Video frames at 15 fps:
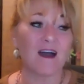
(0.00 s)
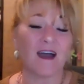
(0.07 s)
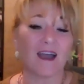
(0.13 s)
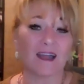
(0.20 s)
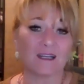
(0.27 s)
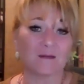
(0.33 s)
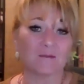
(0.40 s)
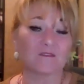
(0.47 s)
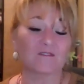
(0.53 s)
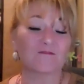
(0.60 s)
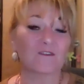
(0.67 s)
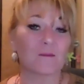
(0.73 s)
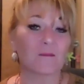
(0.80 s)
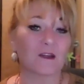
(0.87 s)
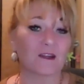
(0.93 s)
items
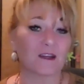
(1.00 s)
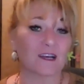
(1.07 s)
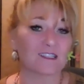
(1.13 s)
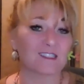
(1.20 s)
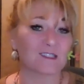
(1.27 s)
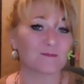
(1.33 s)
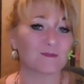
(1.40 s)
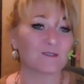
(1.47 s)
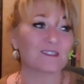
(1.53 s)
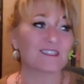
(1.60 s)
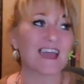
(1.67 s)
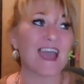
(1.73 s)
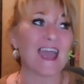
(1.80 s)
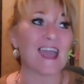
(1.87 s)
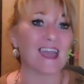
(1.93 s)
from our
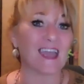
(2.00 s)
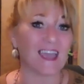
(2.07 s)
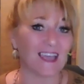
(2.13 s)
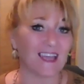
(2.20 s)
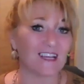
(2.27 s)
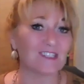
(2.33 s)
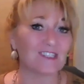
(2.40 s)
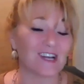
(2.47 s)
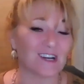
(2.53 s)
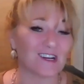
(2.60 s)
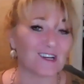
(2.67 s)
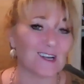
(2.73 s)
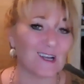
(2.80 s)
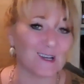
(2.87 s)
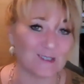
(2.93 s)
customers and
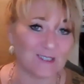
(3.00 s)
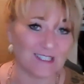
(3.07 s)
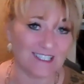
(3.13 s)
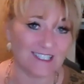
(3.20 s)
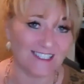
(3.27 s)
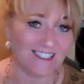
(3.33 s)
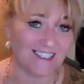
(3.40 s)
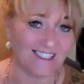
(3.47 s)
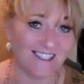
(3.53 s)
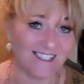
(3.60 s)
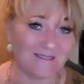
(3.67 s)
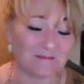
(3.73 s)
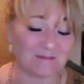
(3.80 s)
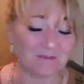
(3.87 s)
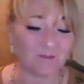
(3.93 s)
our hostesses.